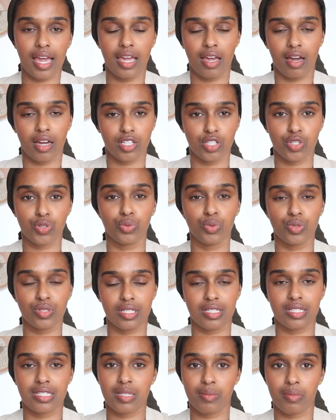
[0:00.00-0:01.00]
AI tools
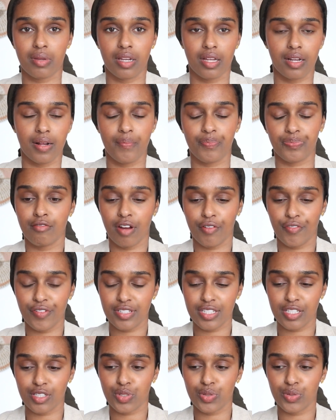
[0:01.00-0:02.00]
and similar
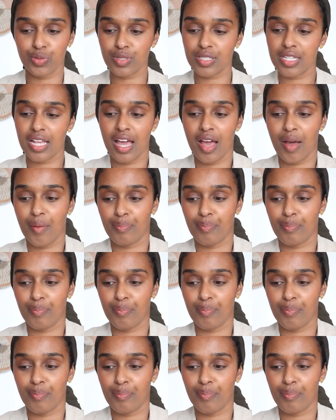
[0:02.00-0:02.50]
referencing tools